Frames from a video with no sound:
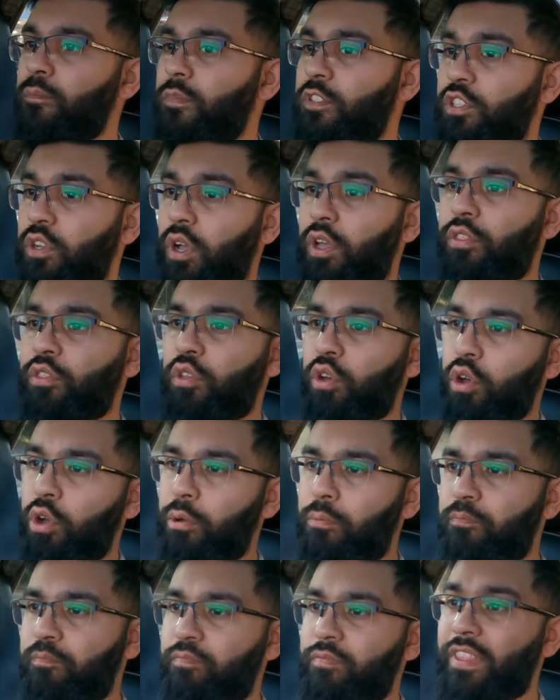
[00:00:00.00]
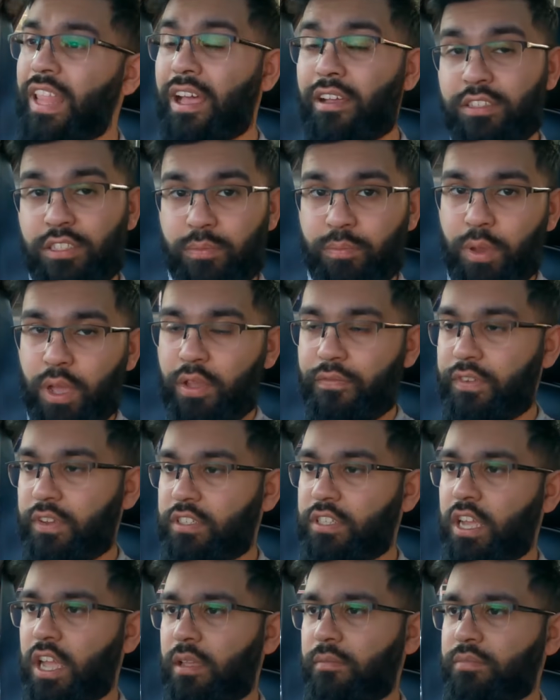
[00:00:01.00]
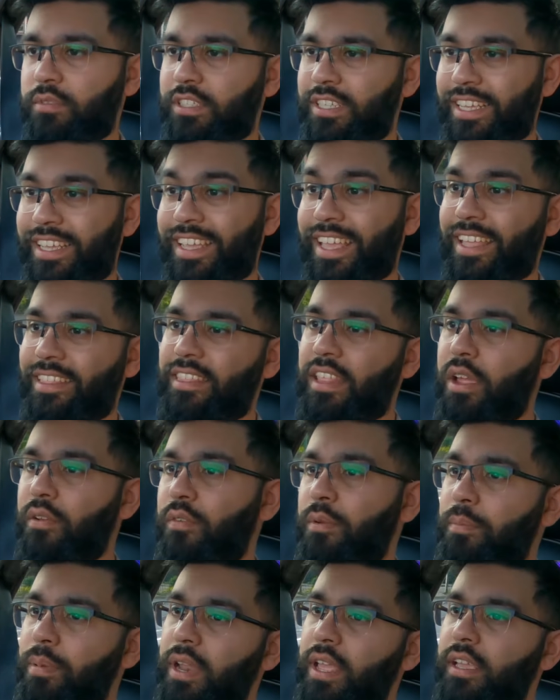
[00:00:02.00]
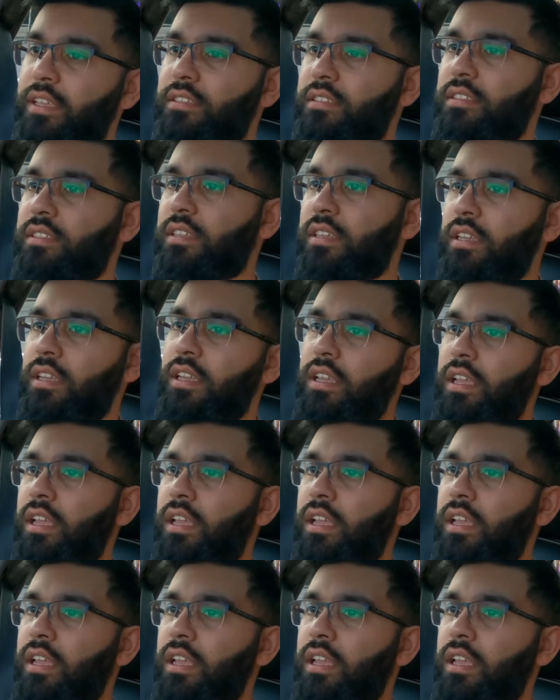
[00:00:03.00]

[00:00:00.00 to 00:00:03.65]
So I thought now is the perfect time to get that replaced.